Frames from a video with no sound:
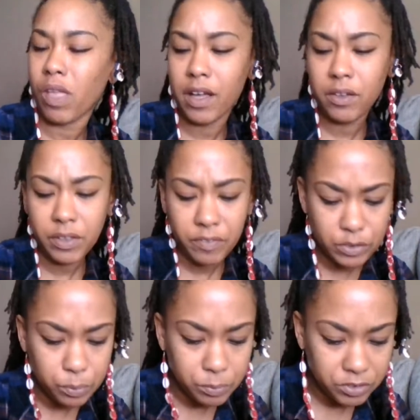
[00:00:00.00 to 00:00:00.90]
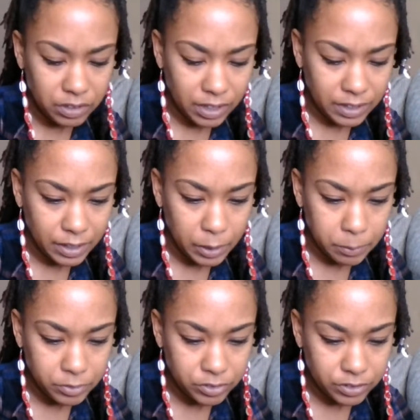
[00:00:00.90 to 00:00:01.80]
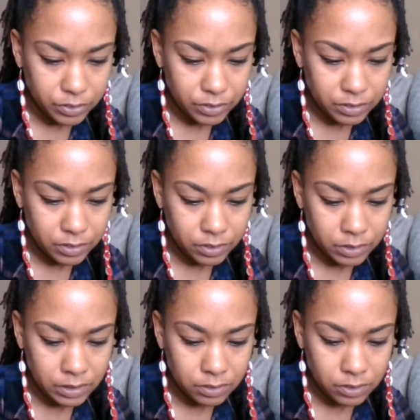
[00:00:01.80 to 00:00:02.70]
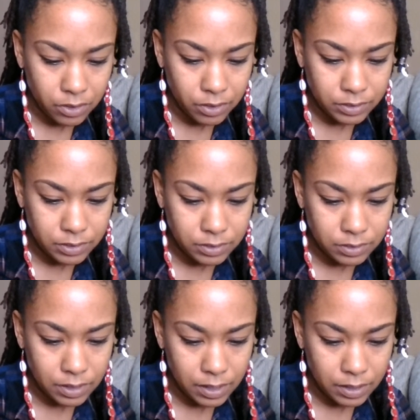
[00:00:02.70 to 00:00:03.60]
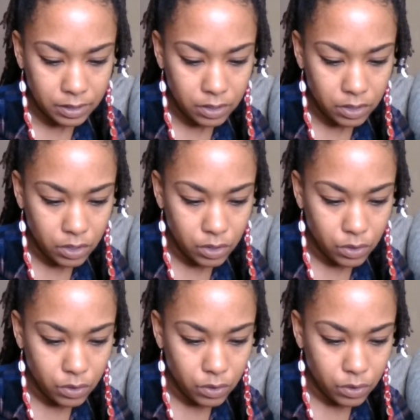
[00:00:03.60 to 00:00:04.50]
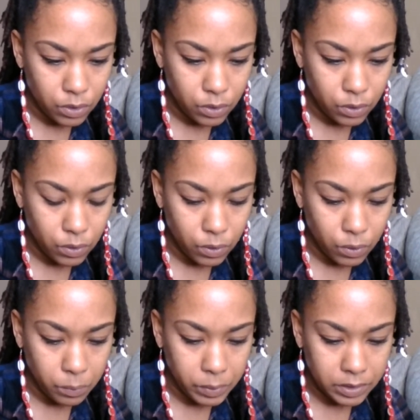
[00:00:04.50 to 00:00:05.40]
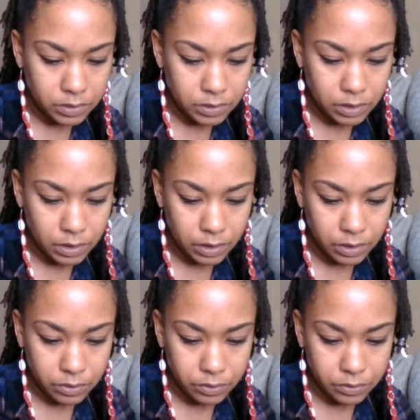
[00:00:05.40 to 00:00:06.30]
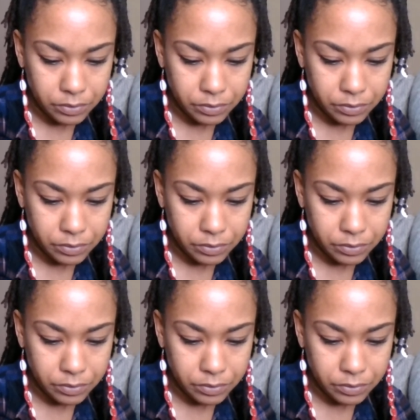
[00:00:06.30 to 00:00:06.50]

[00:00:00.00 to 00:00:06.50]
I don't even too much look at the images on these cards because it's not always clear.